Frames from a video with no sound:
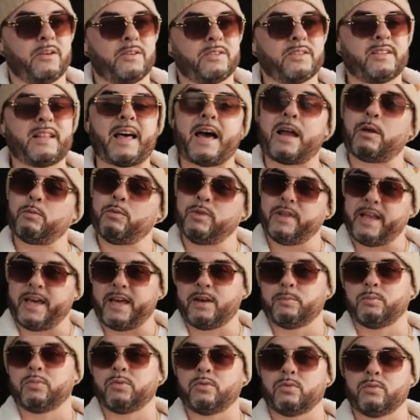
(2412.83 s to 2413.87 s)
there's a lot of
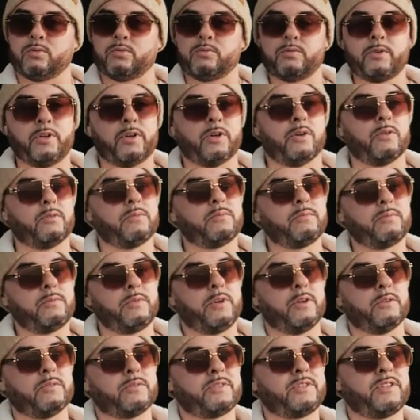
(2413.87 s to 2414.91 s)
relatable, you
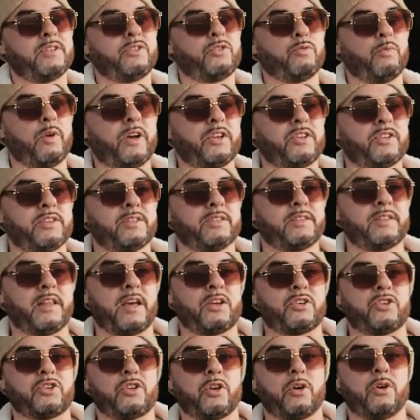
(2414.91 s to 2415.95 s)
know, situations in
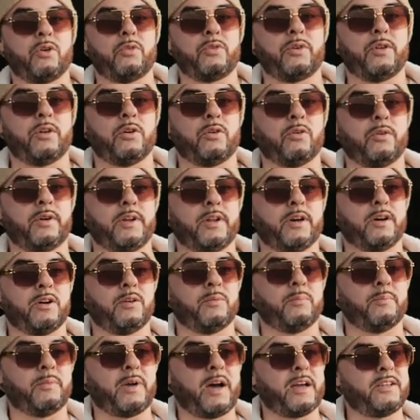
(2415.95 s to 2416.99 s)
that show, you know, and
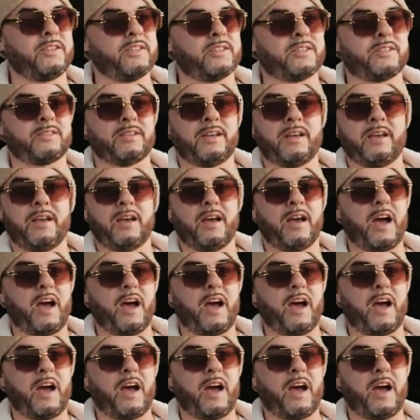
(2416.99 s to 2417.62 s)
I just